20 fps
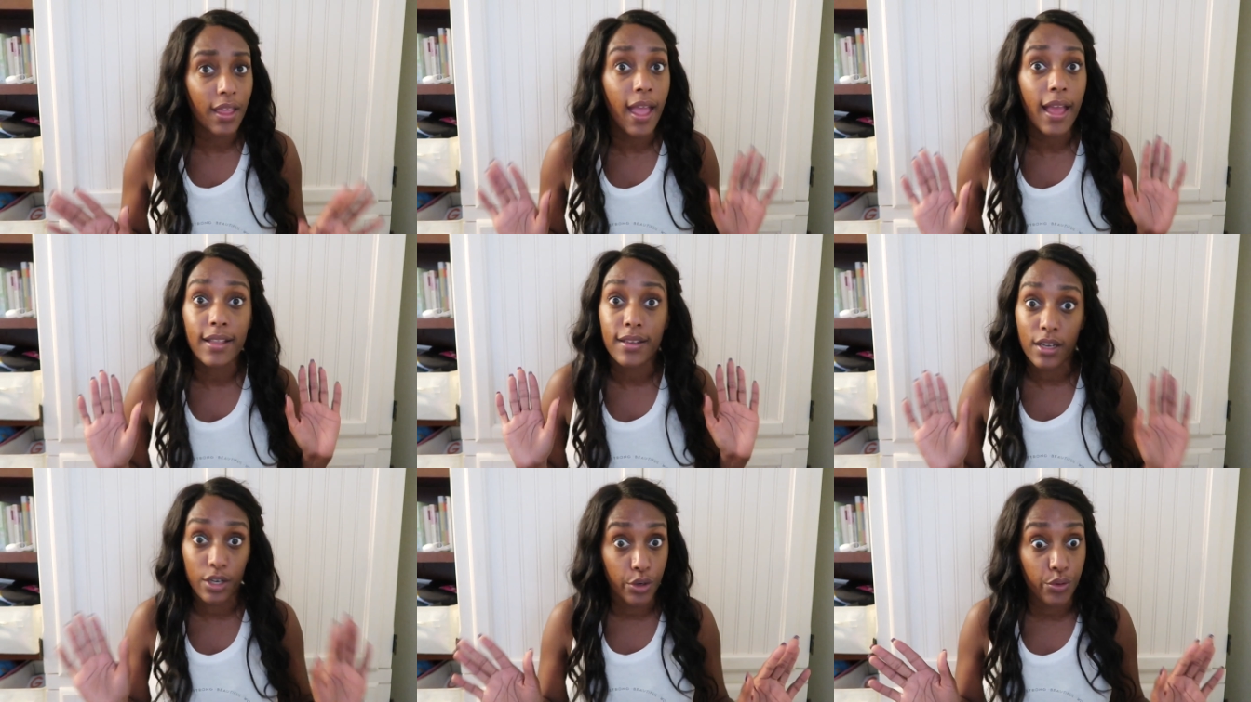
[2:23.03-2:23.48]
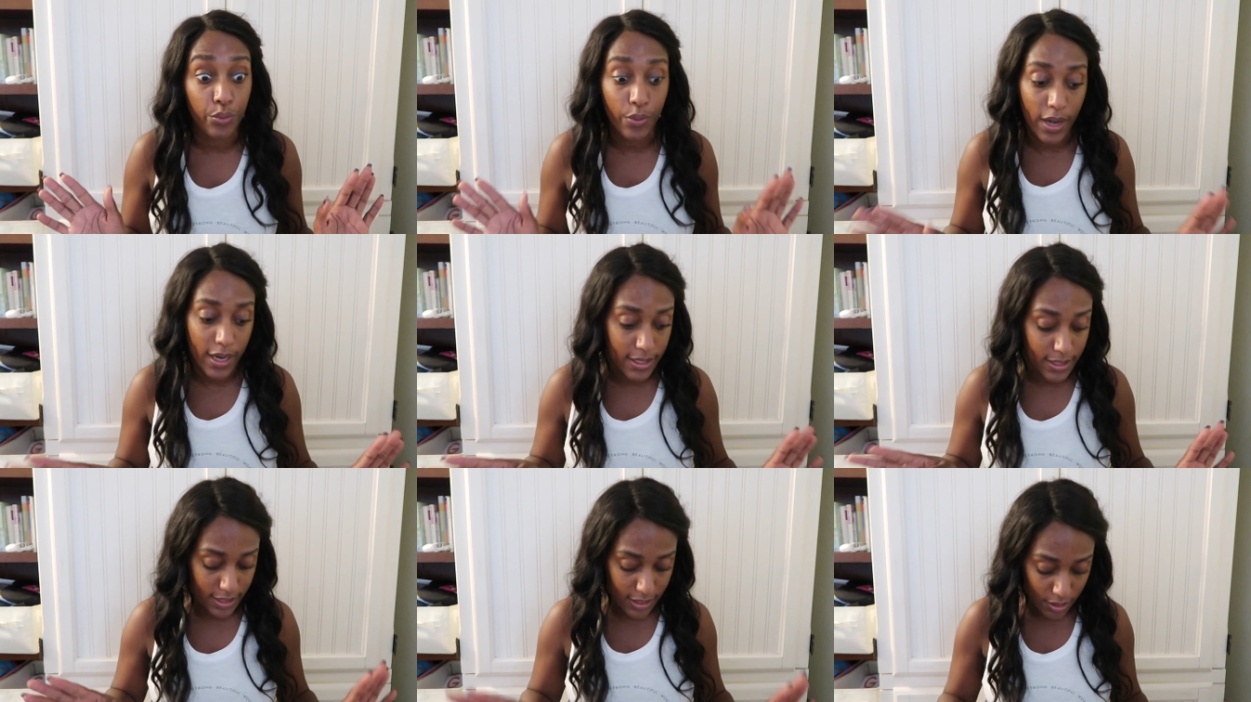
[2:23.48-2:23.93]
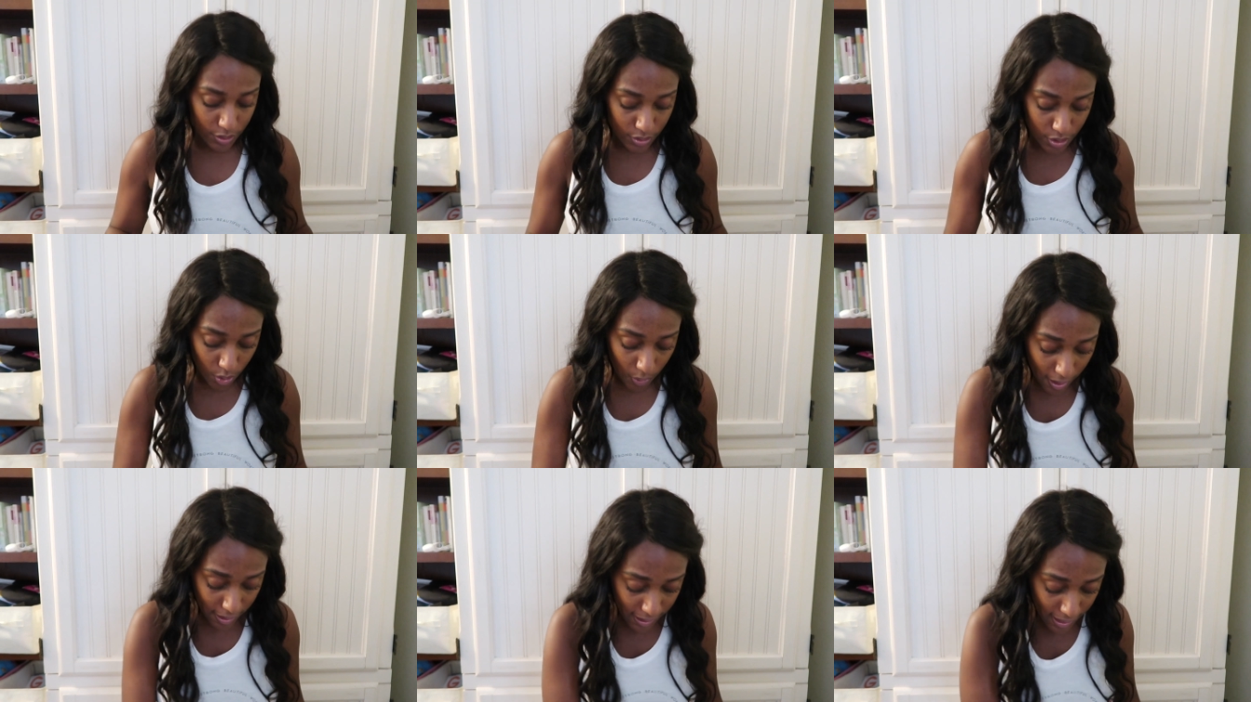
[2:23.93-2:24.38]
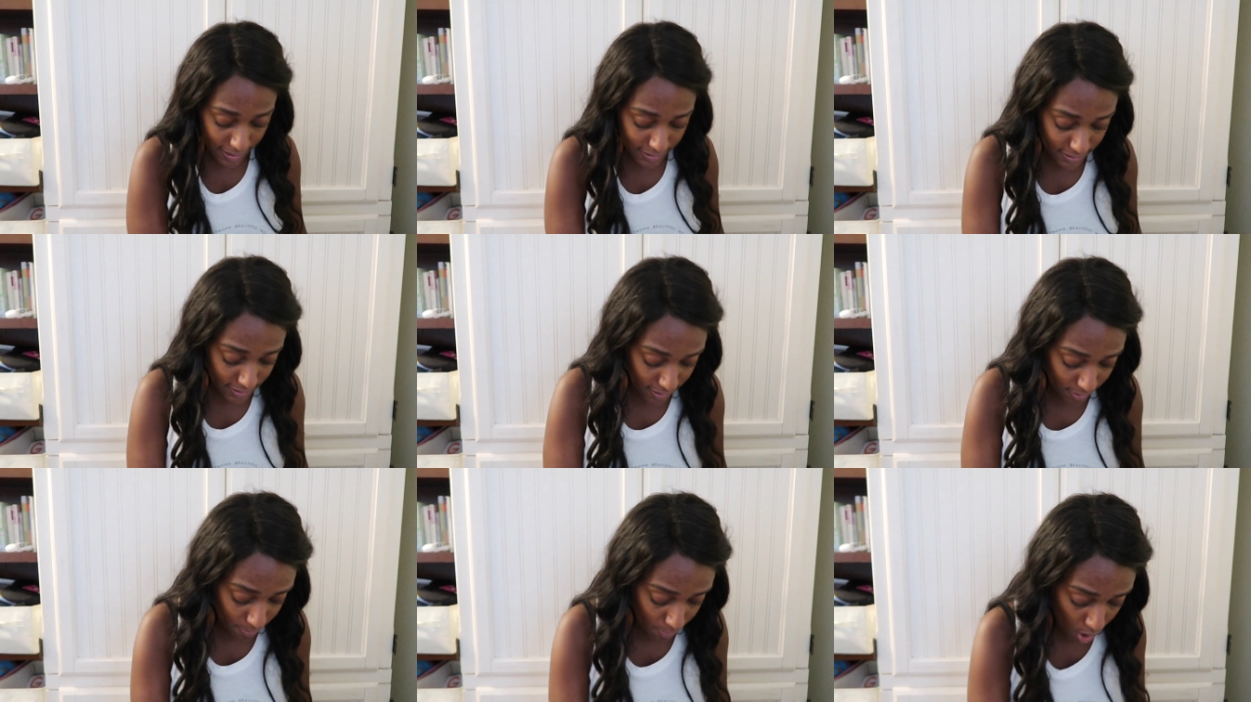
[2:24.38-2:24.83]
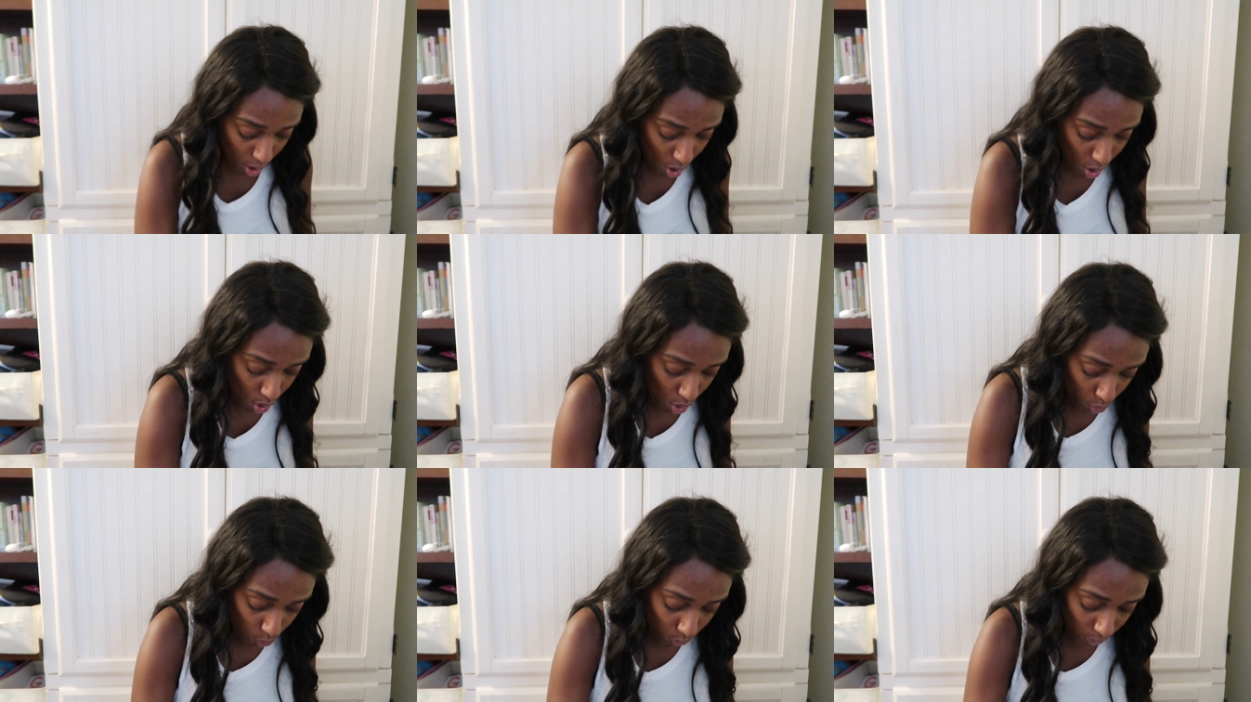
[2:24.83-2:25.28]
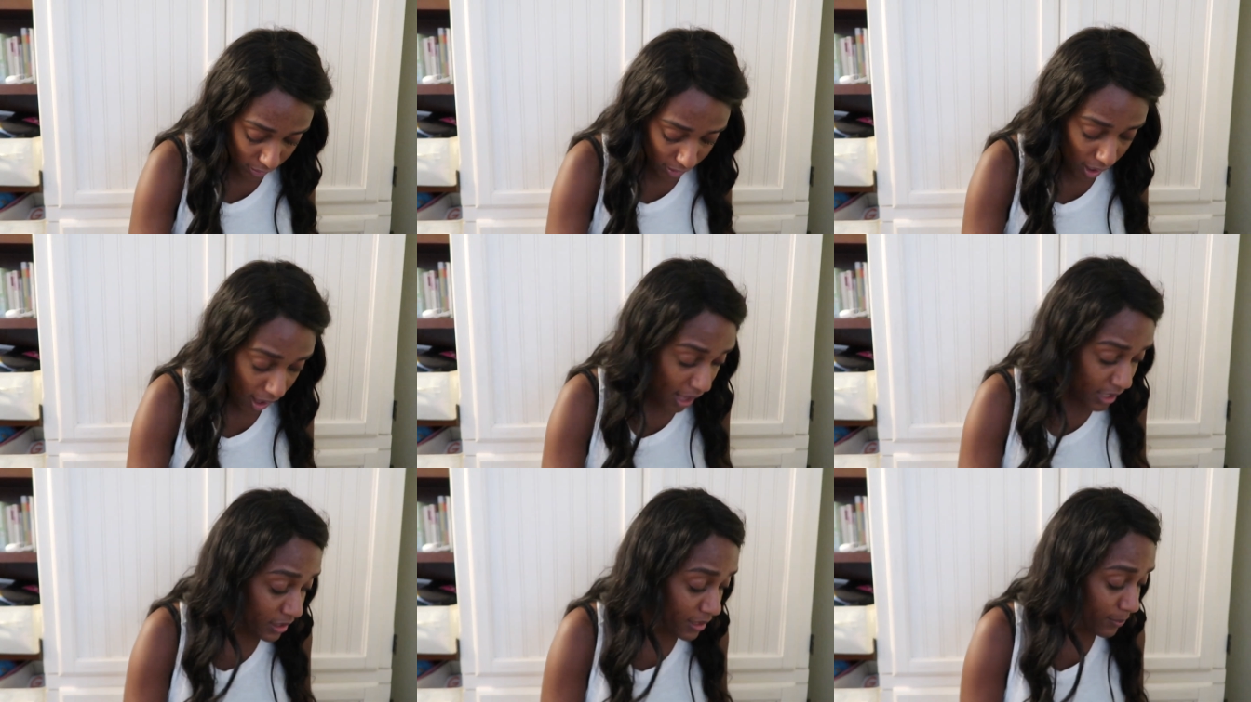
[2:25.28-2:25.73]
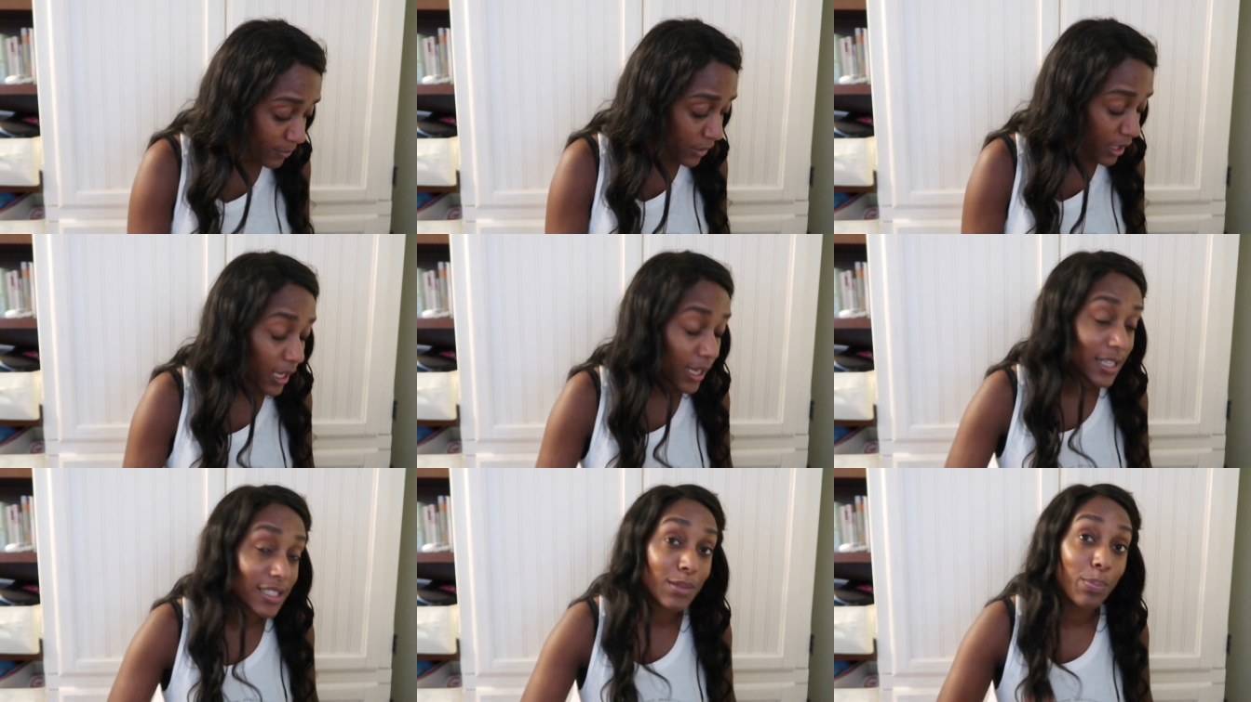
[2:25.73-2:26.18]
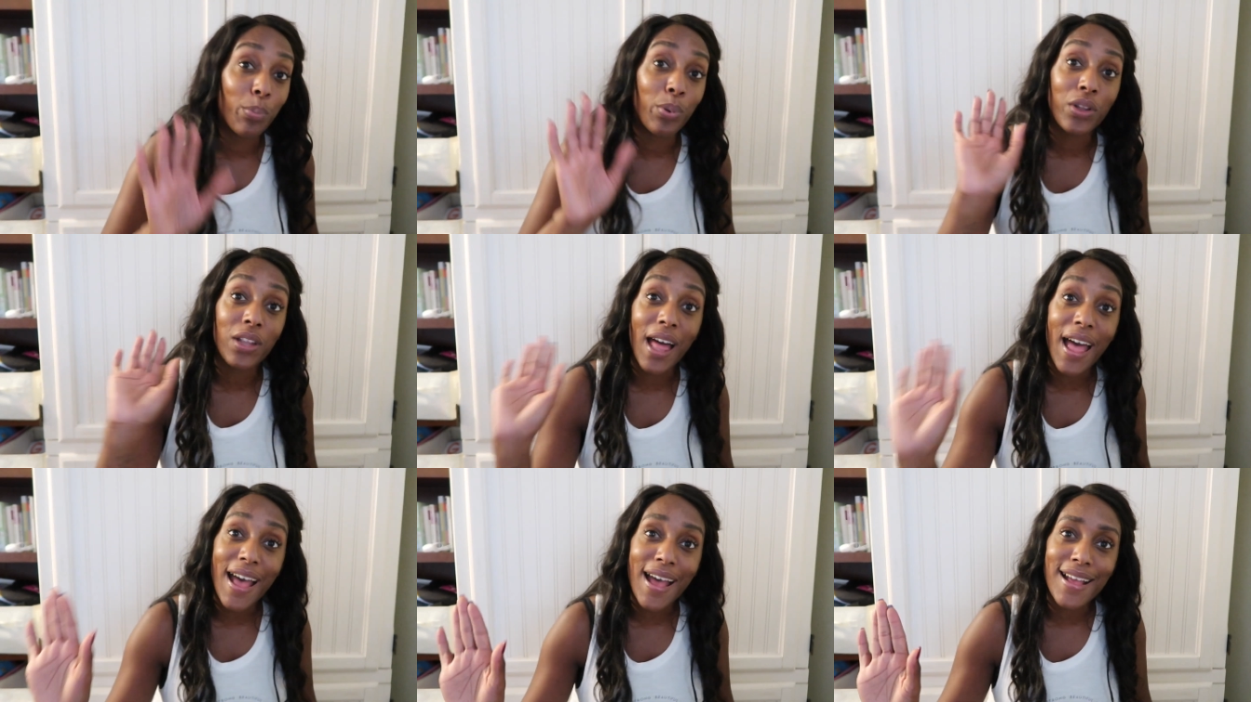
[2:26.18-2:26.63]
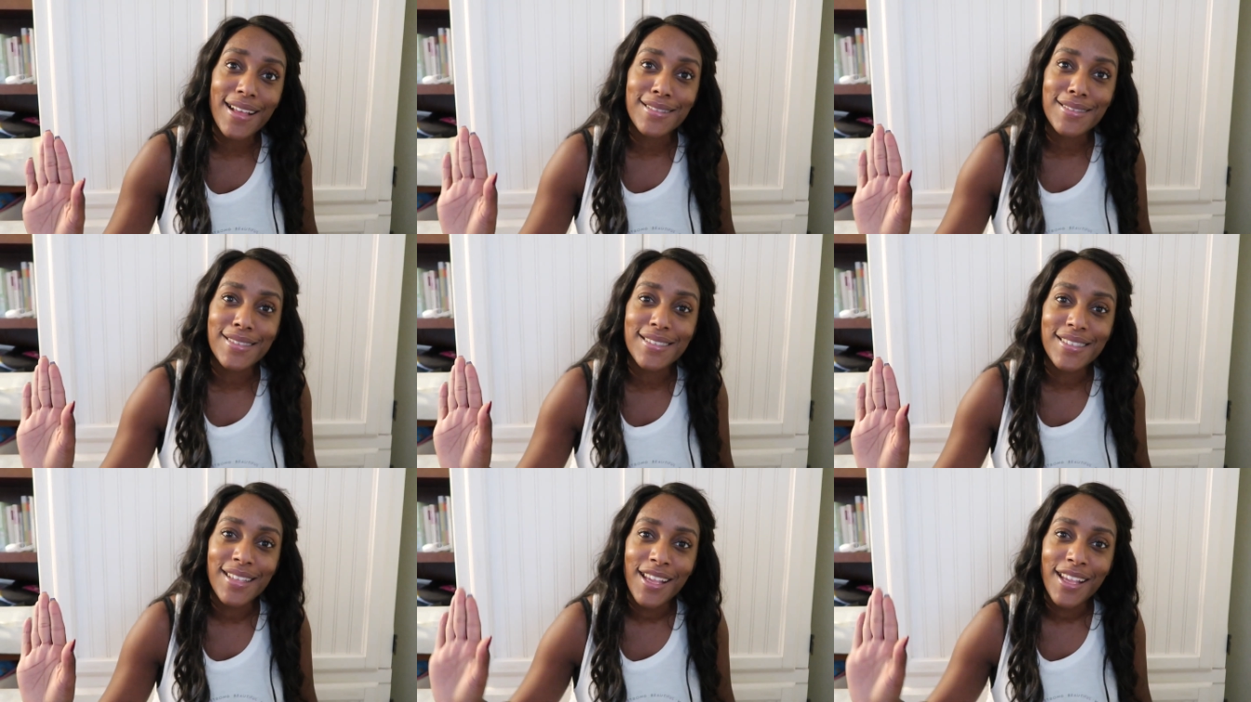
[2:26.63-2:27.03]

they had a great deal so I got some really awesome things plus